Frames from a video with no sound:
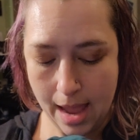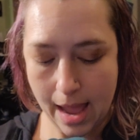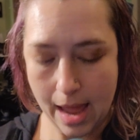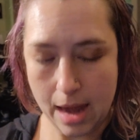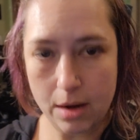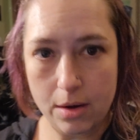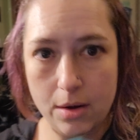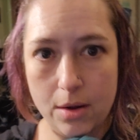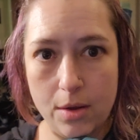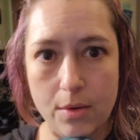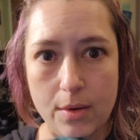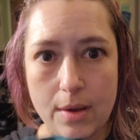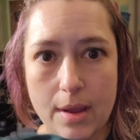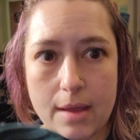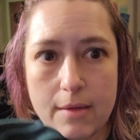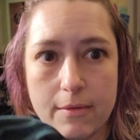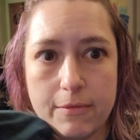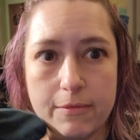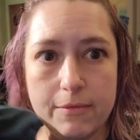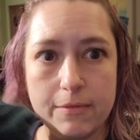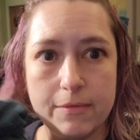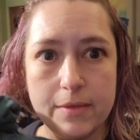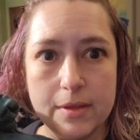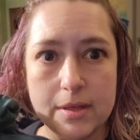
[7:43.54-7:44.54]
I don't know,
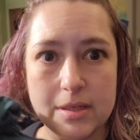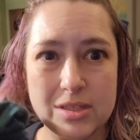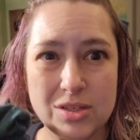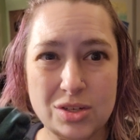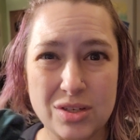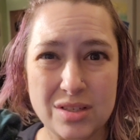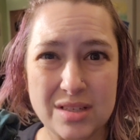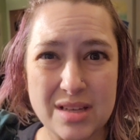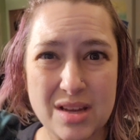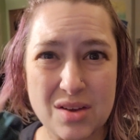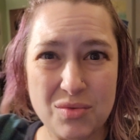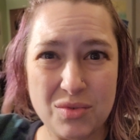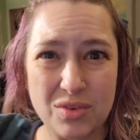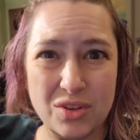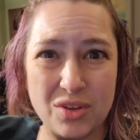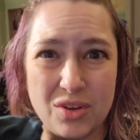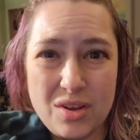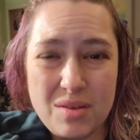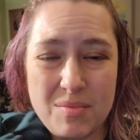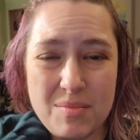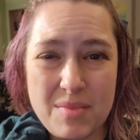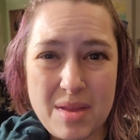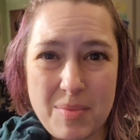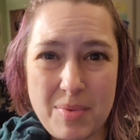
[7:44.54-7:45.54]
if this turns out really
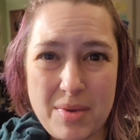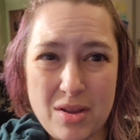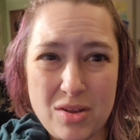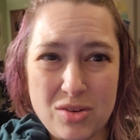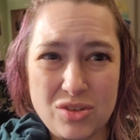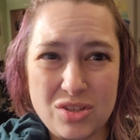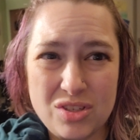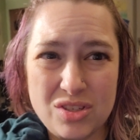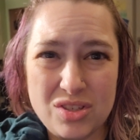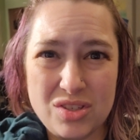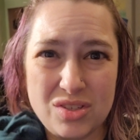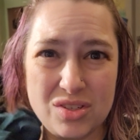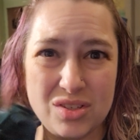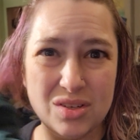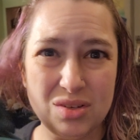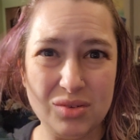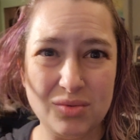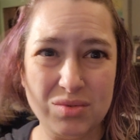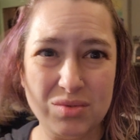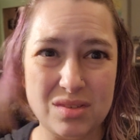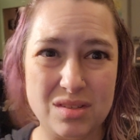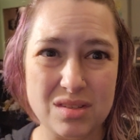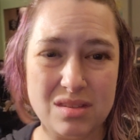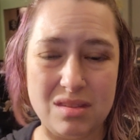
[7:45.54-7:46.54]
good, maybe I'll just
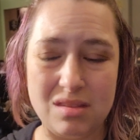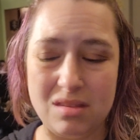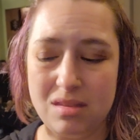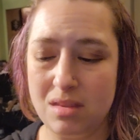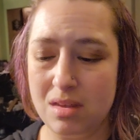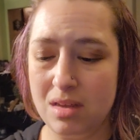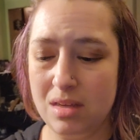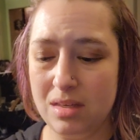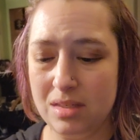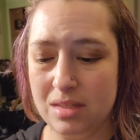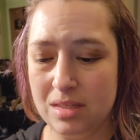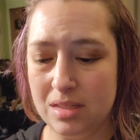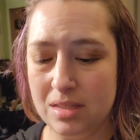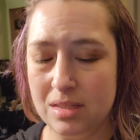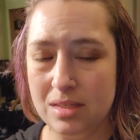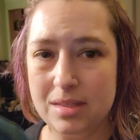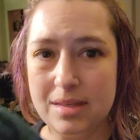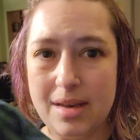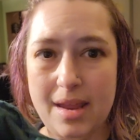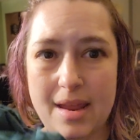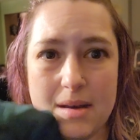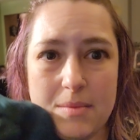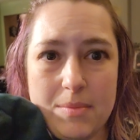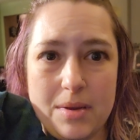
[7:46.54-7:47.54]
use this
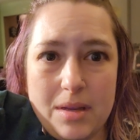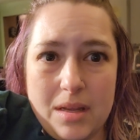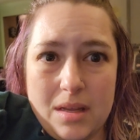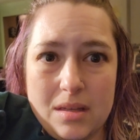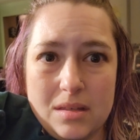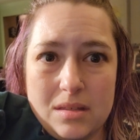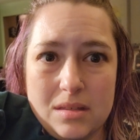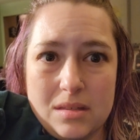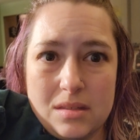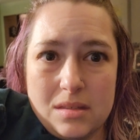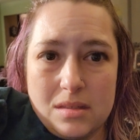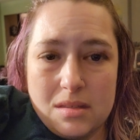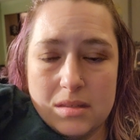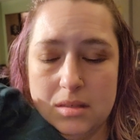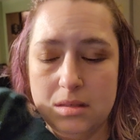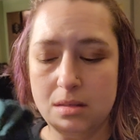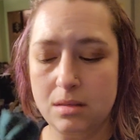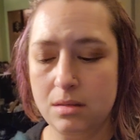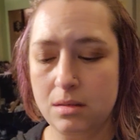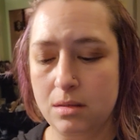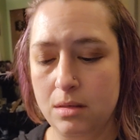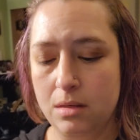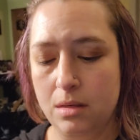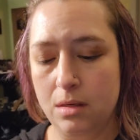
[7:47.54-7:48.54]
instead, because
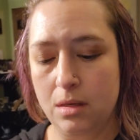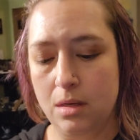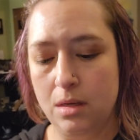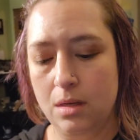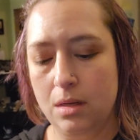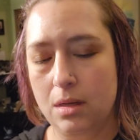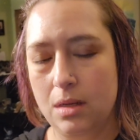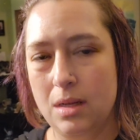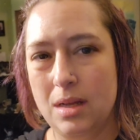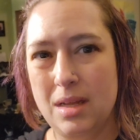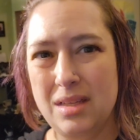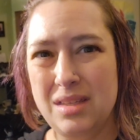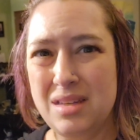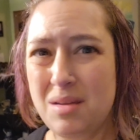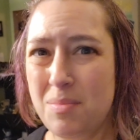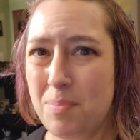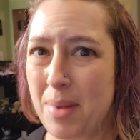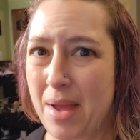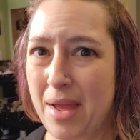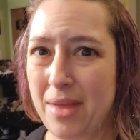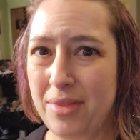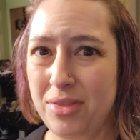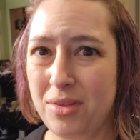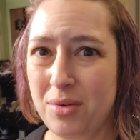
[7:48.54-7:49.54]
it's
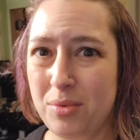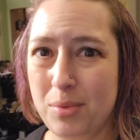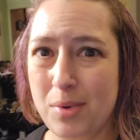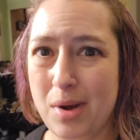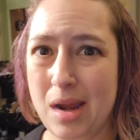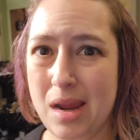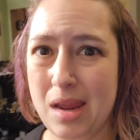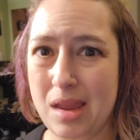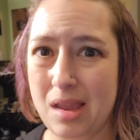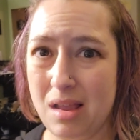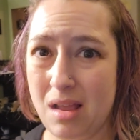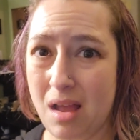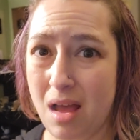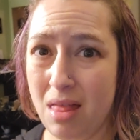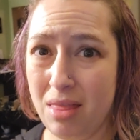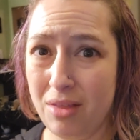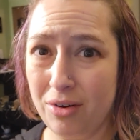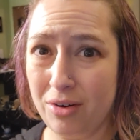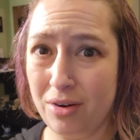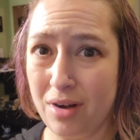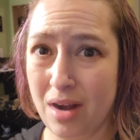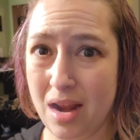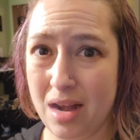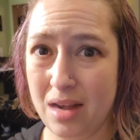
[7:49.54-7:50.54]
about the right
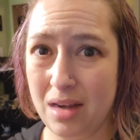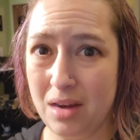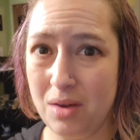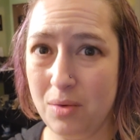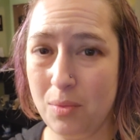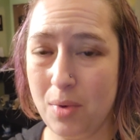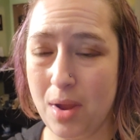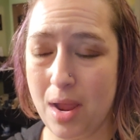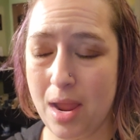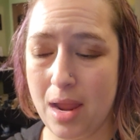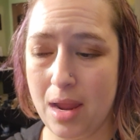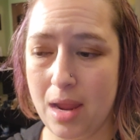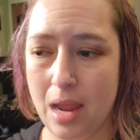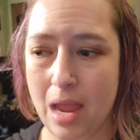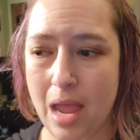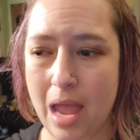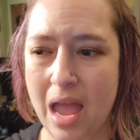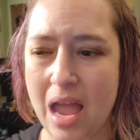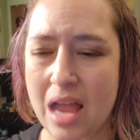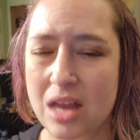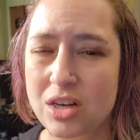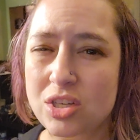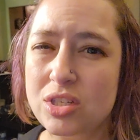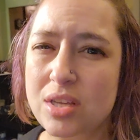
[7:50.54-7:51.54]
color anyway.
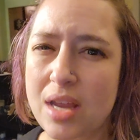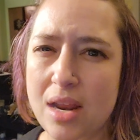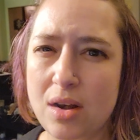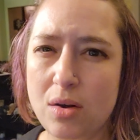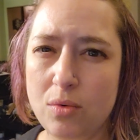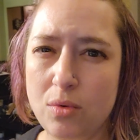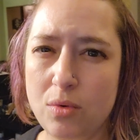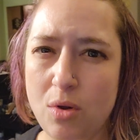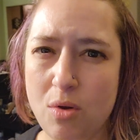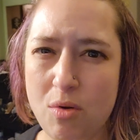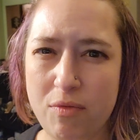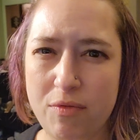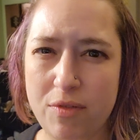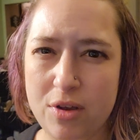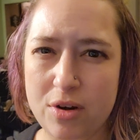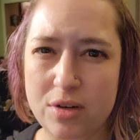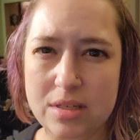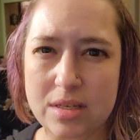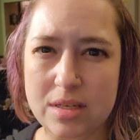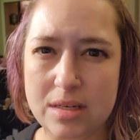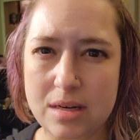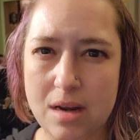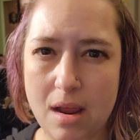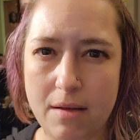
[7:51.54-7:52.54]
Just, I don't know if
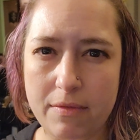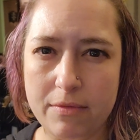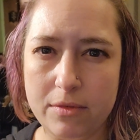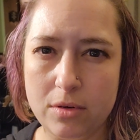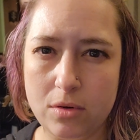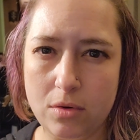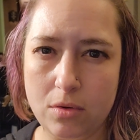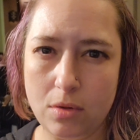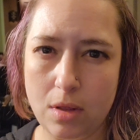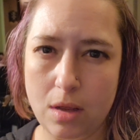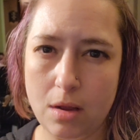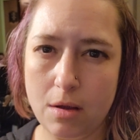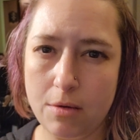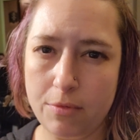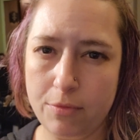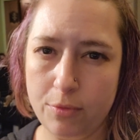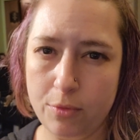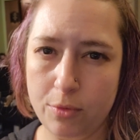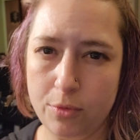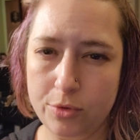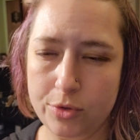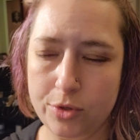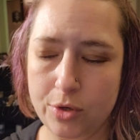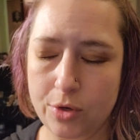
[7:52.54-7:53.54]
there's enough to do like a
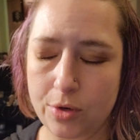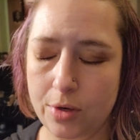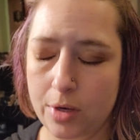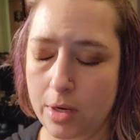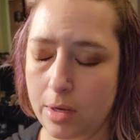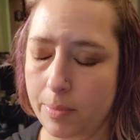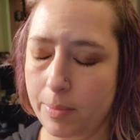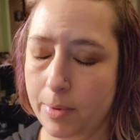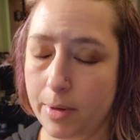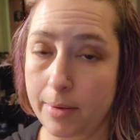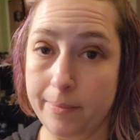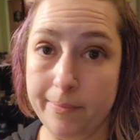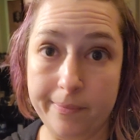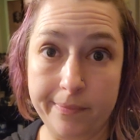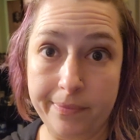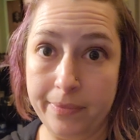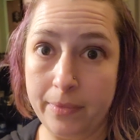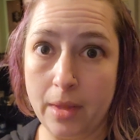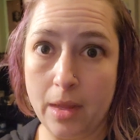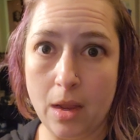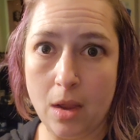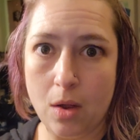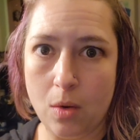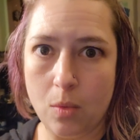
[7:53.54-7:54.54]
full tunic, but
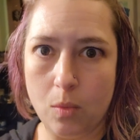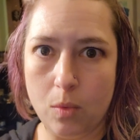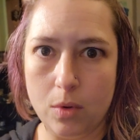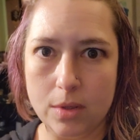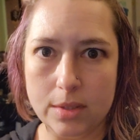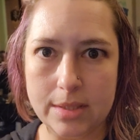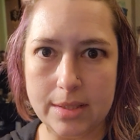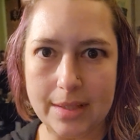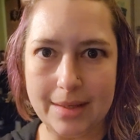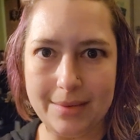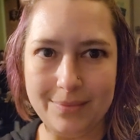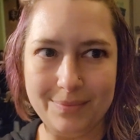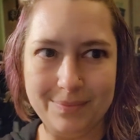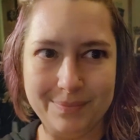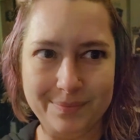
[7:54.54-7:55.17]
we'll see.